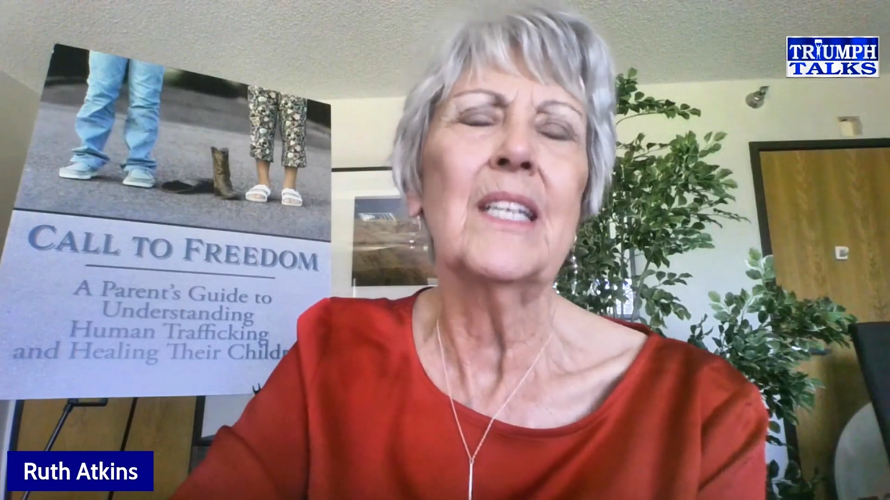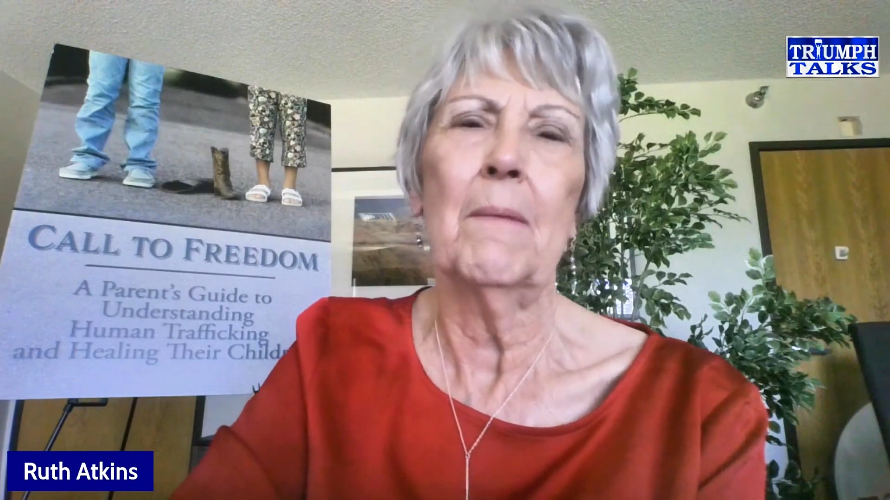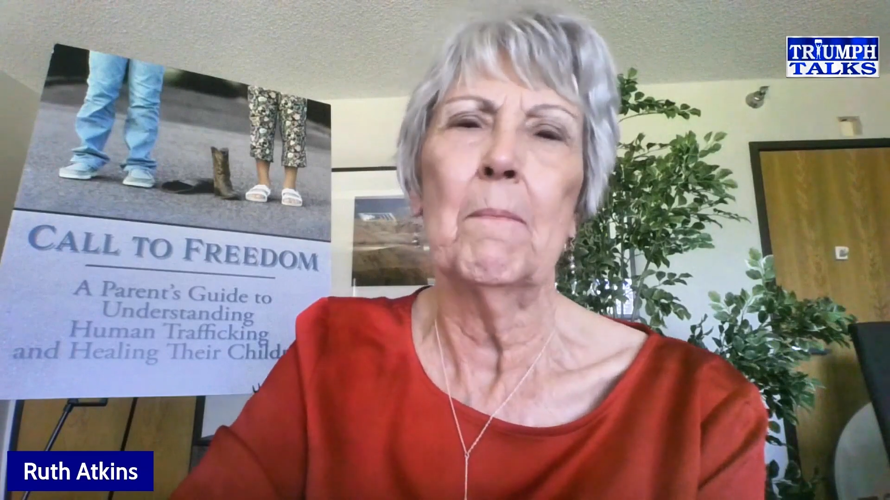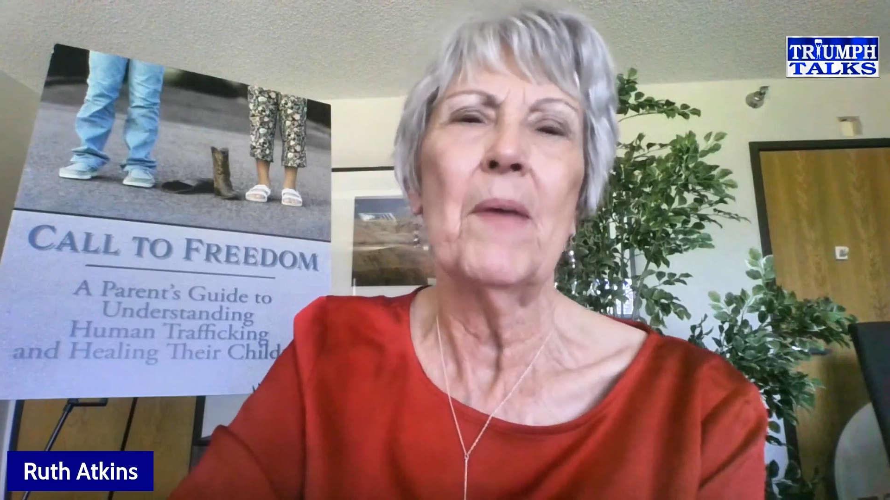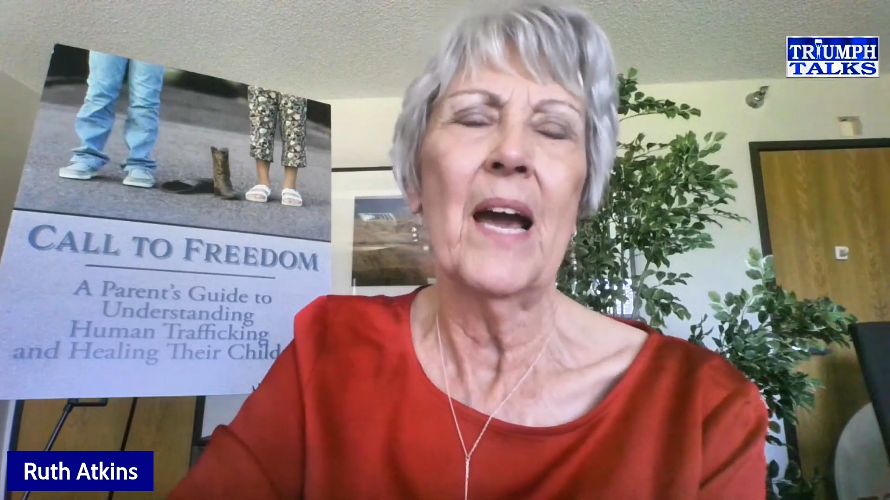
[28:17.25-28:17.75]

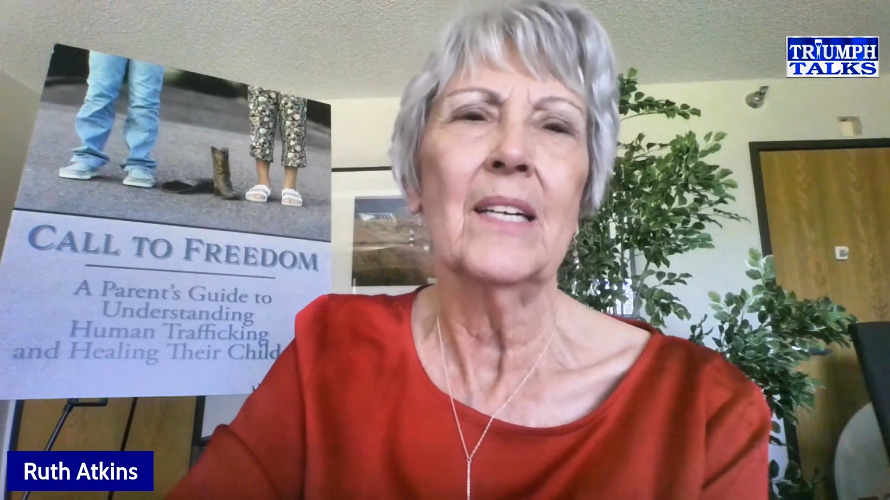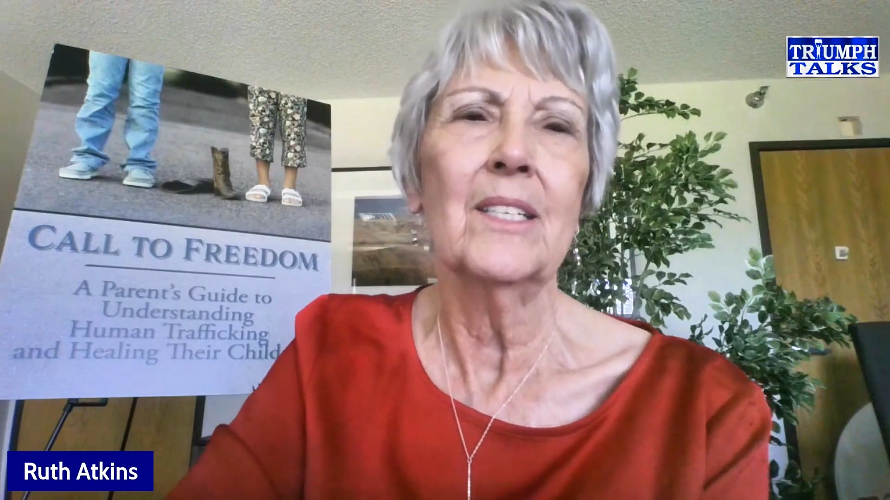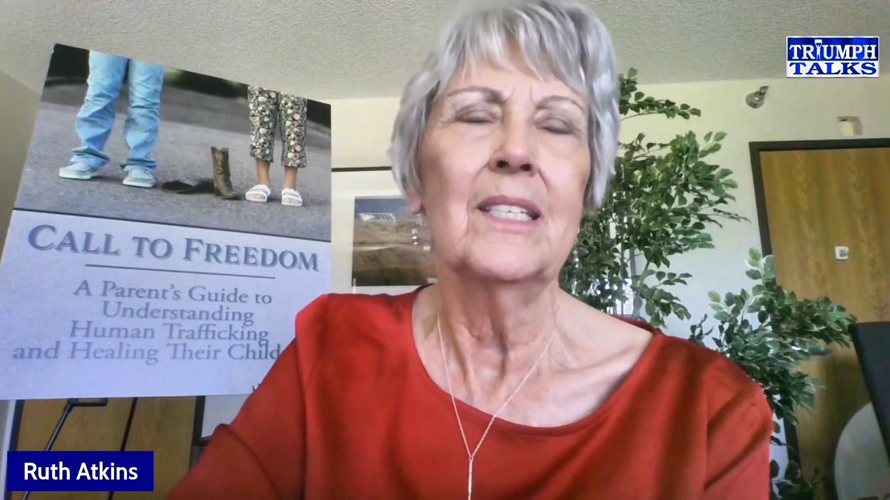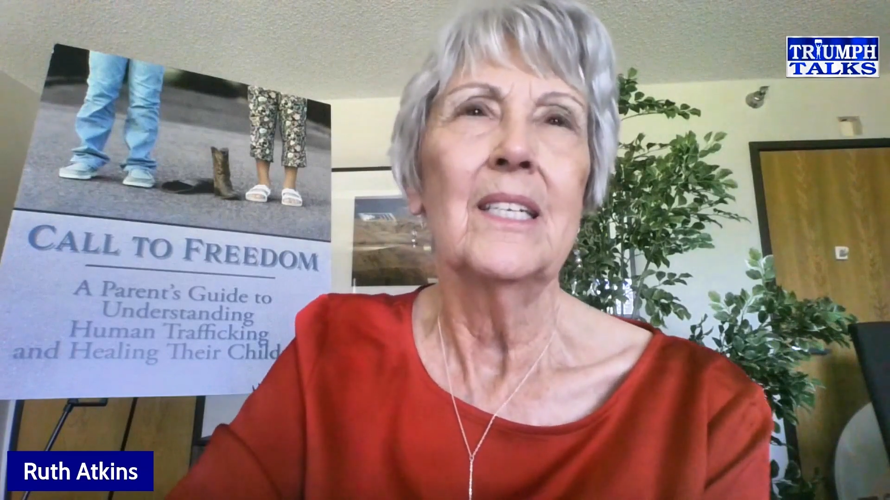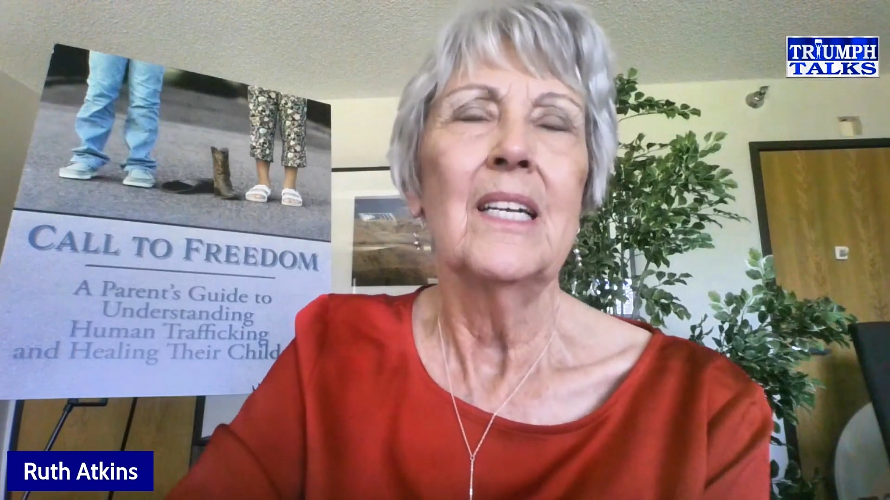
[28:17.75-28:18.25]
impact.
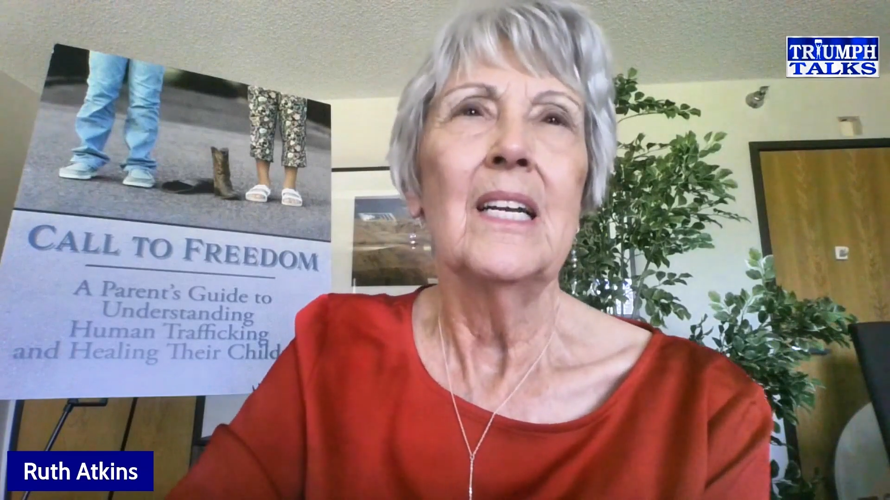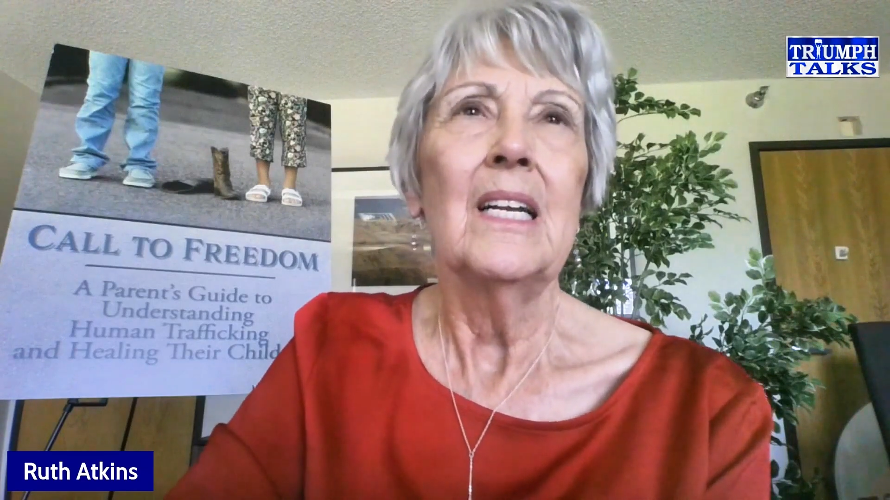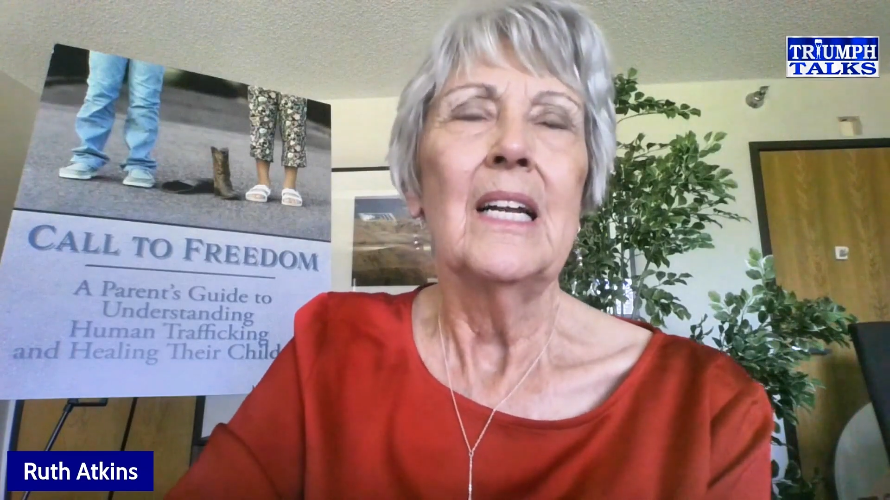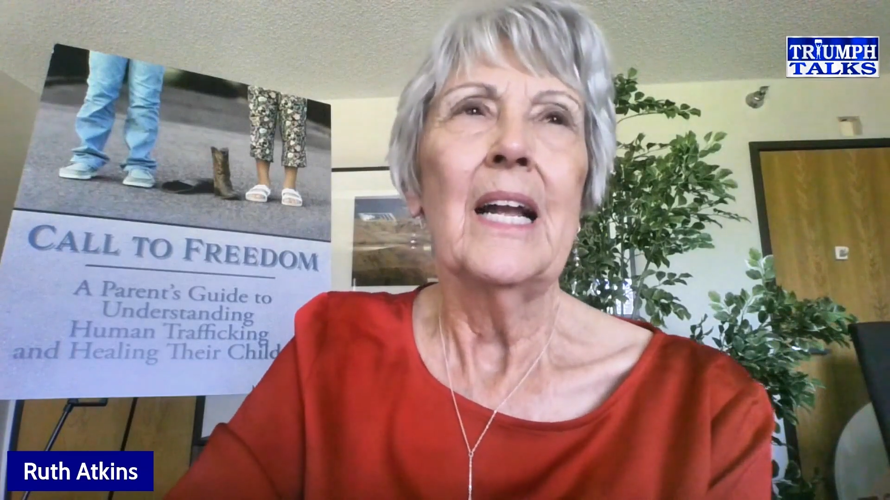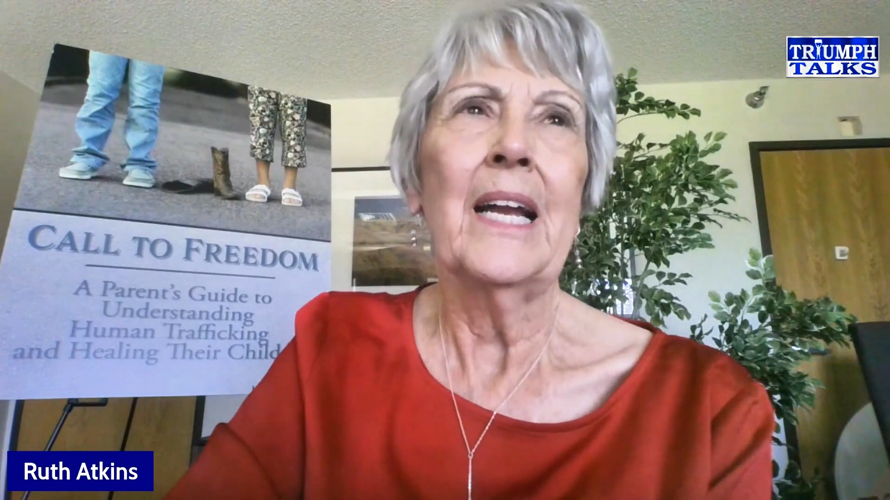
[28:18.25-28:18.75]

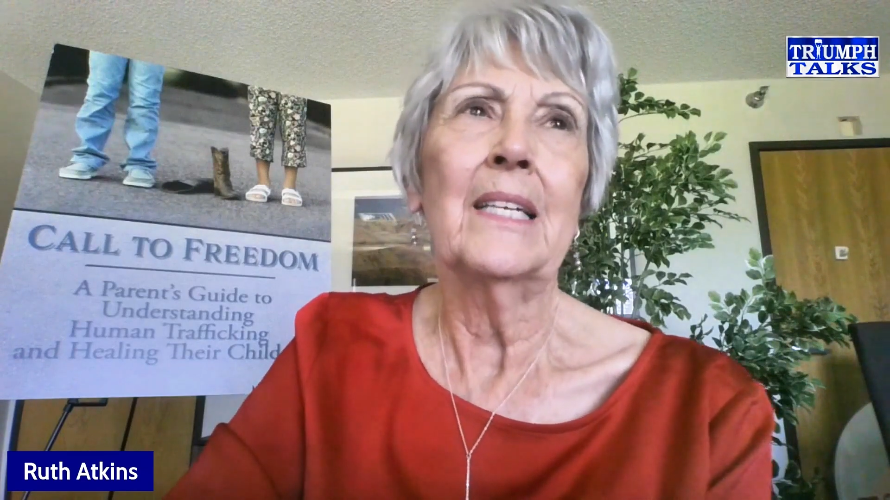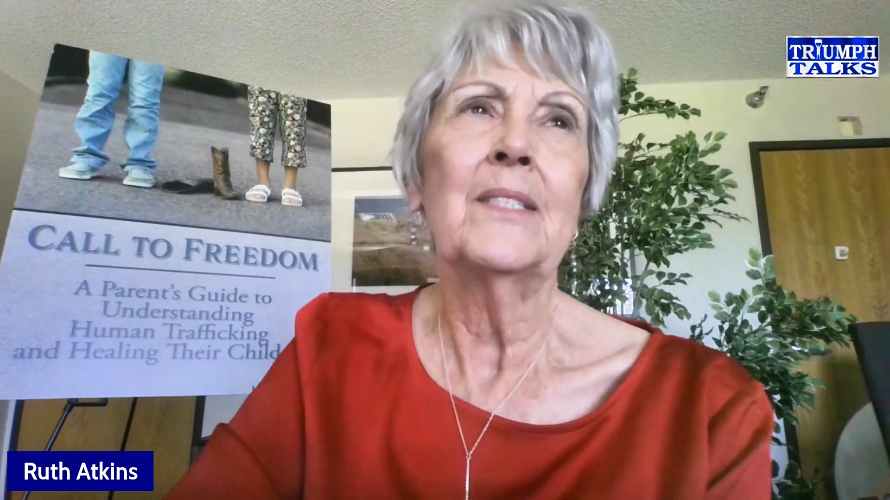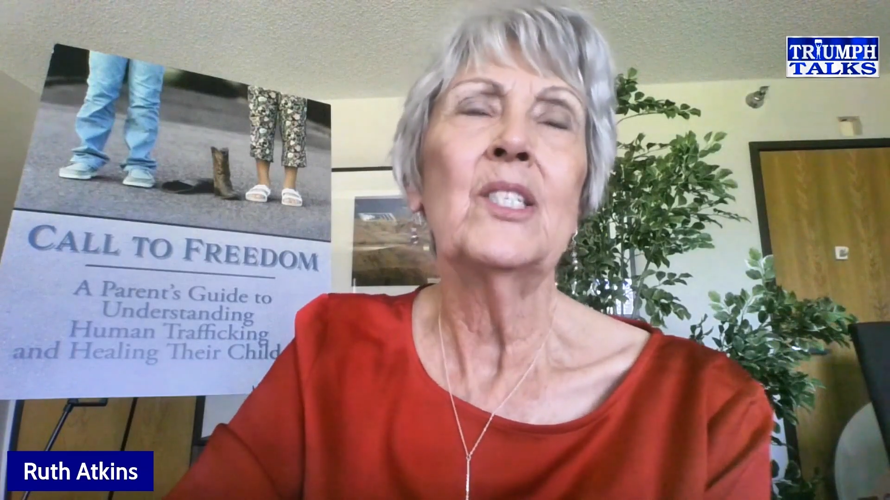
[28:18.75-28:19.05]
And